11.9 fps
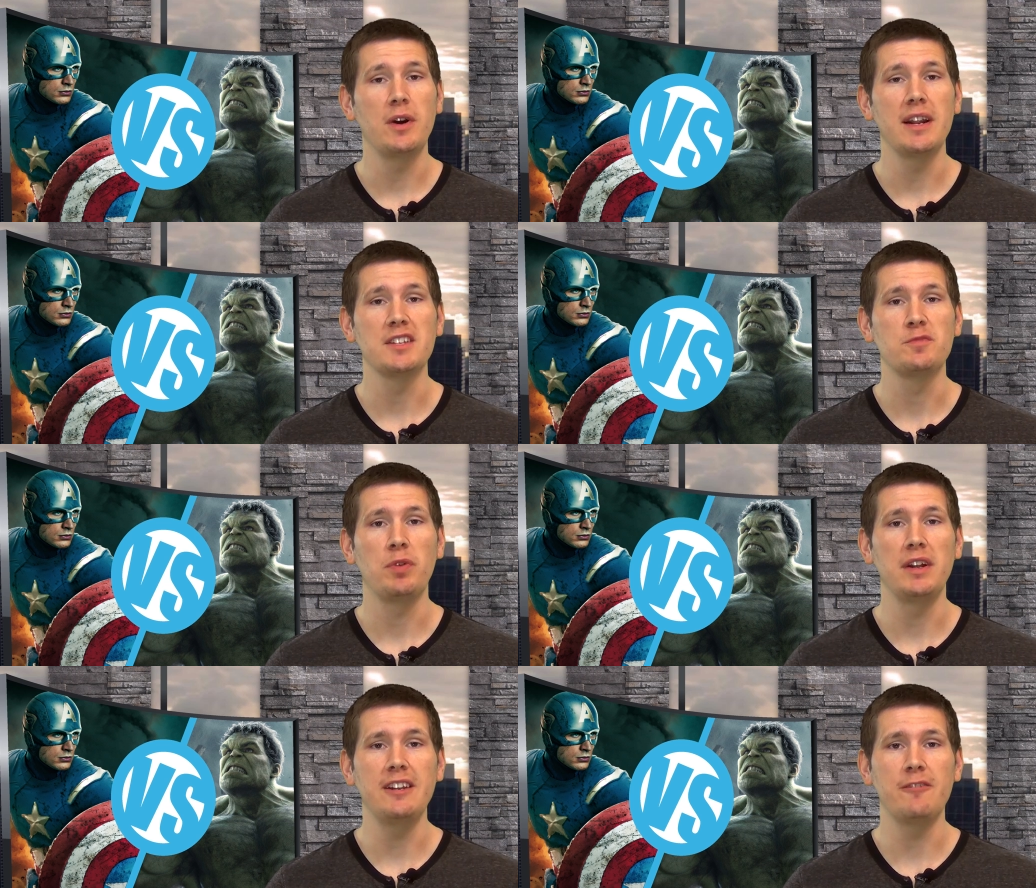Speaker 1: 1 has
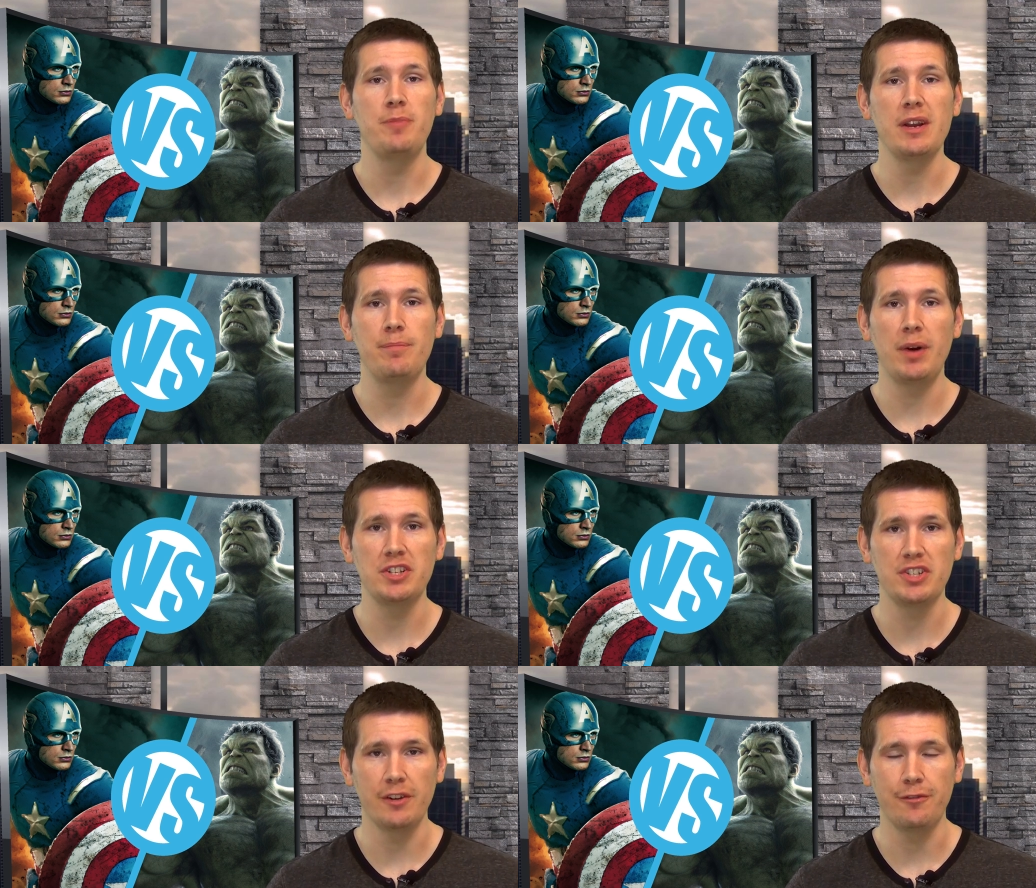plenty of big
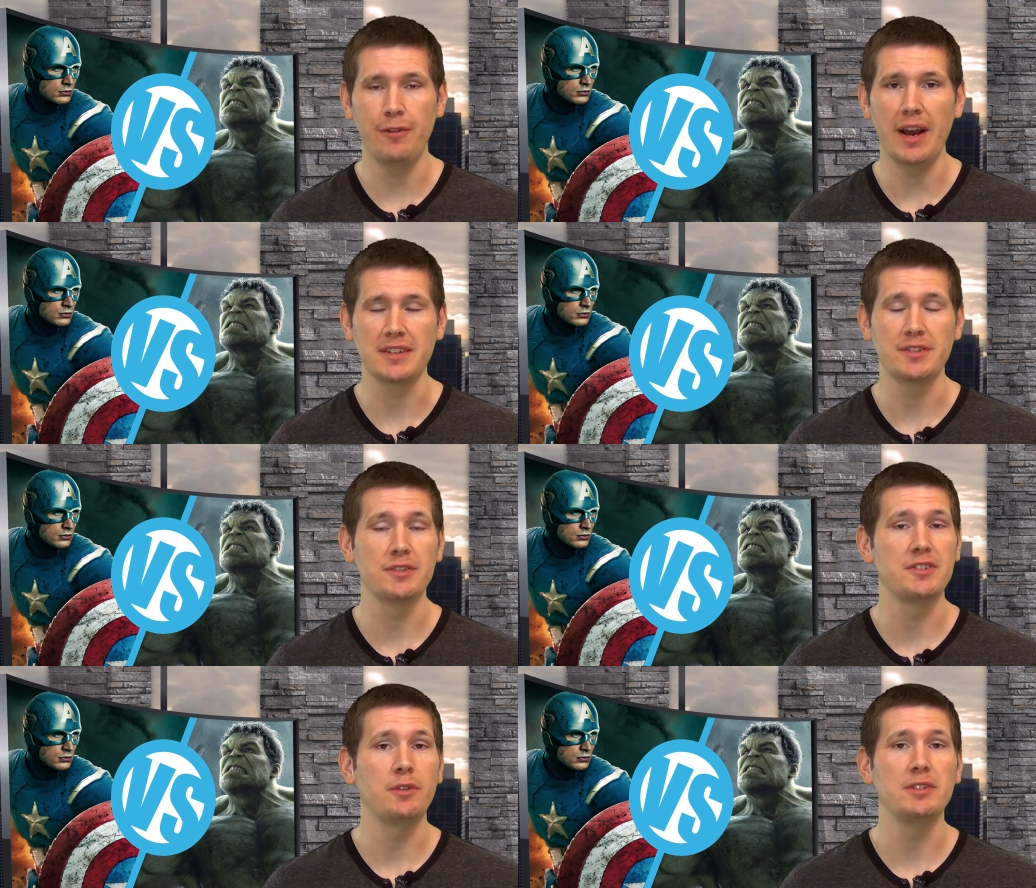budget effects,
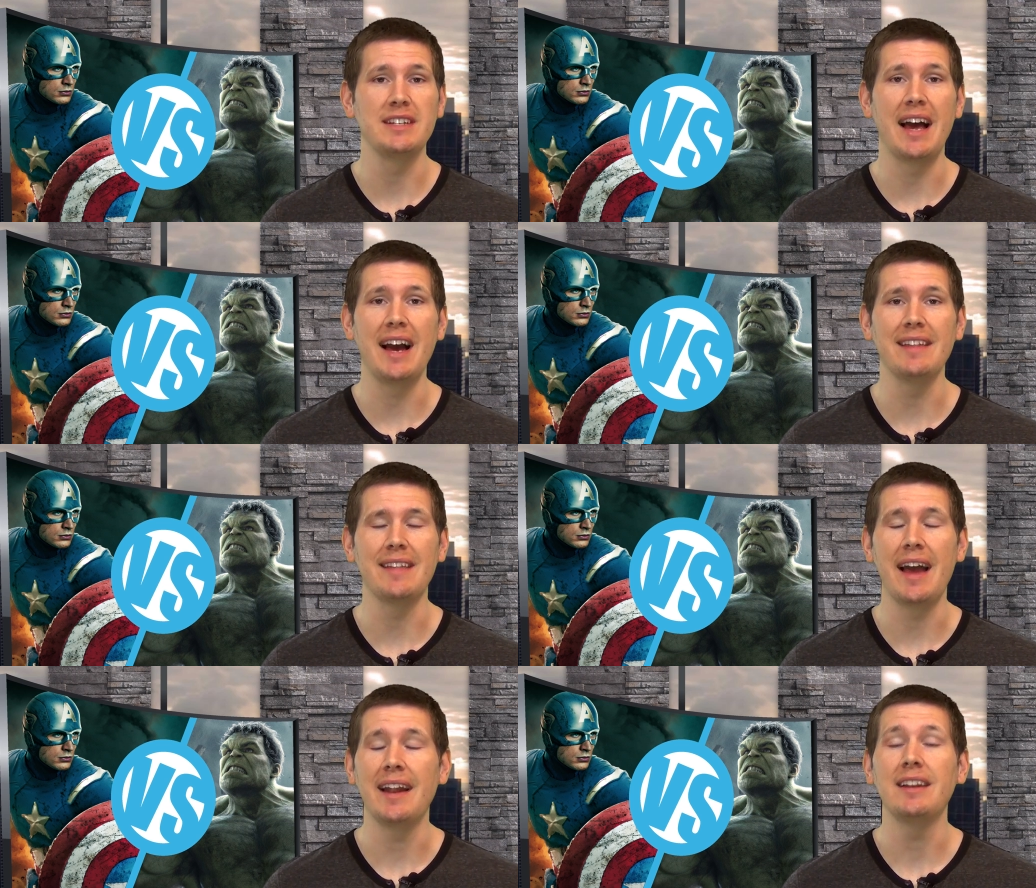there's no denying
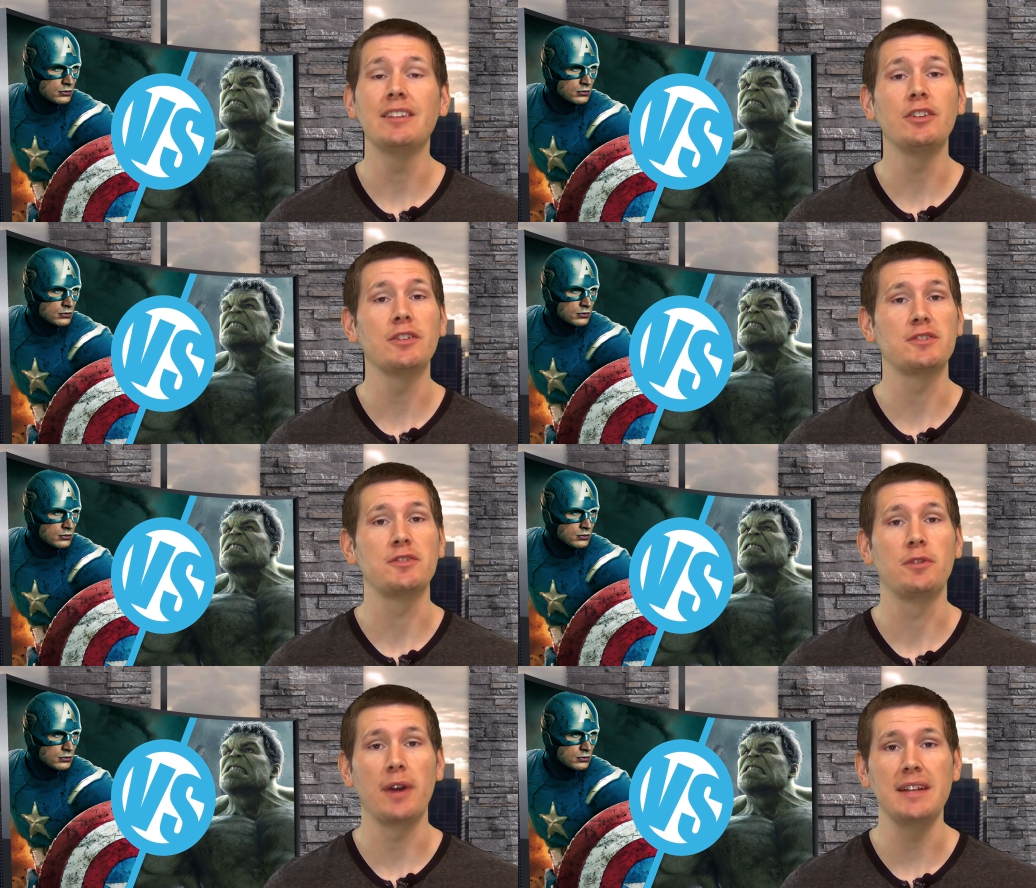that, and it looks
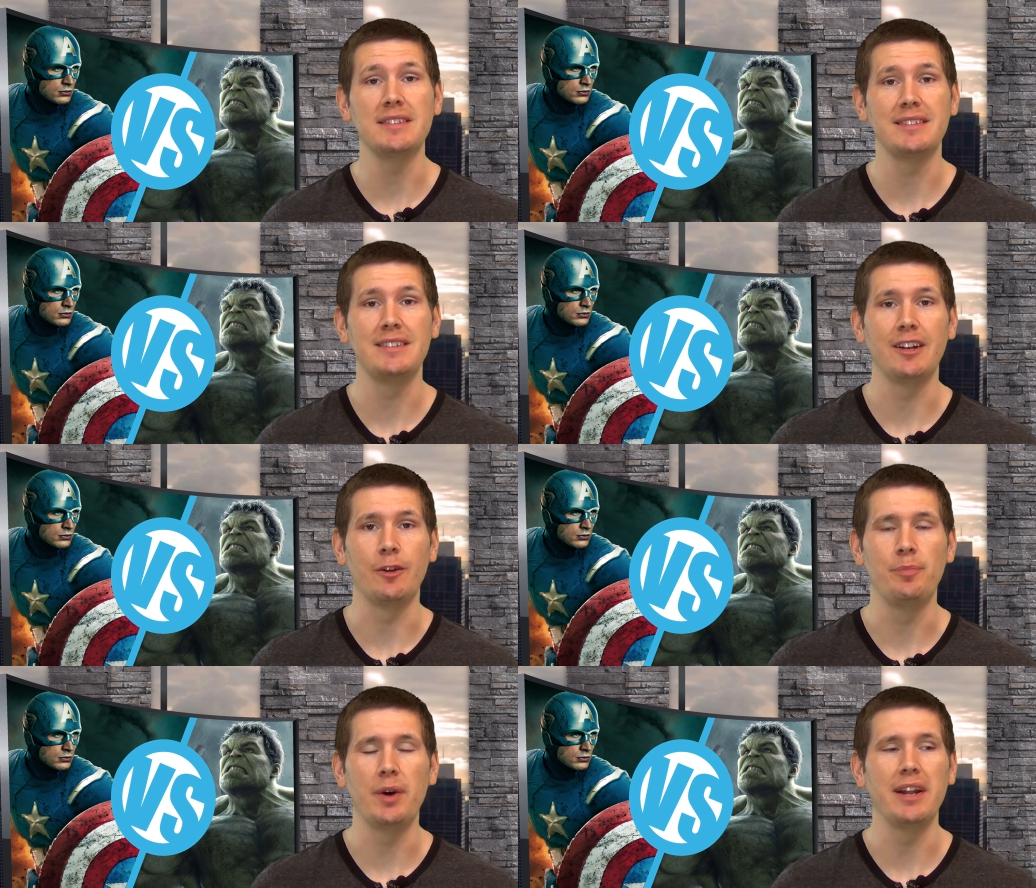great
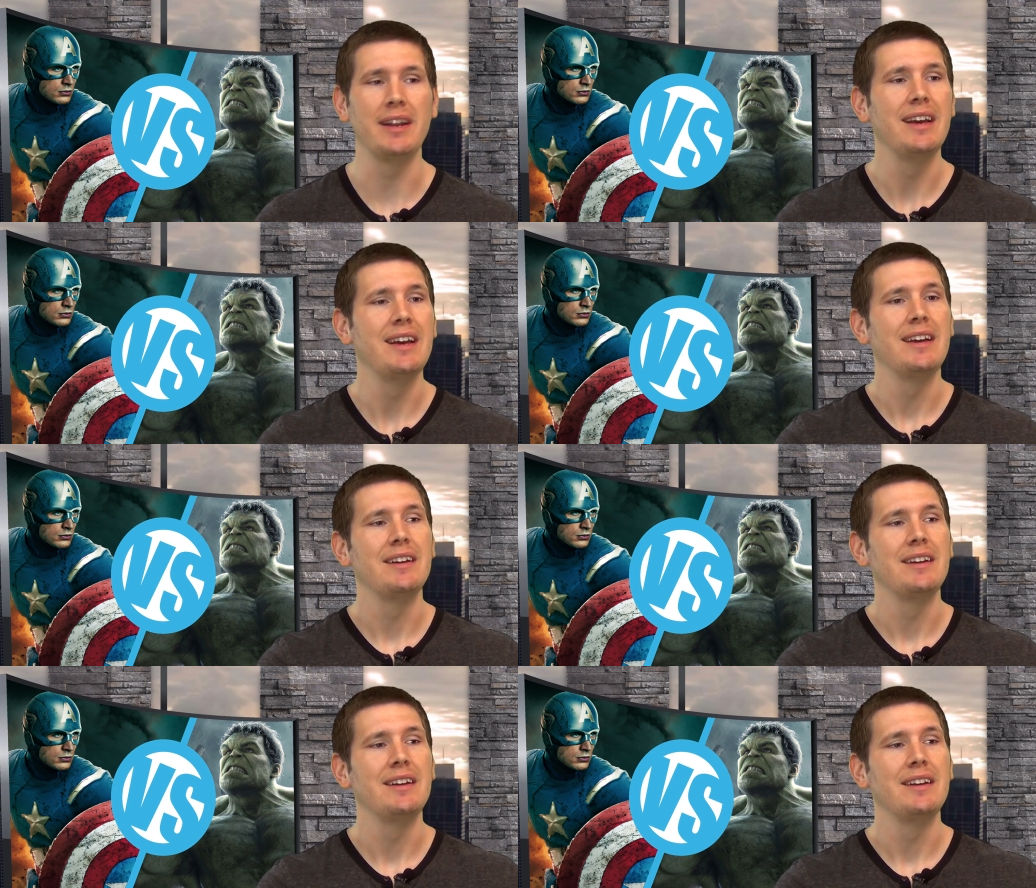still, but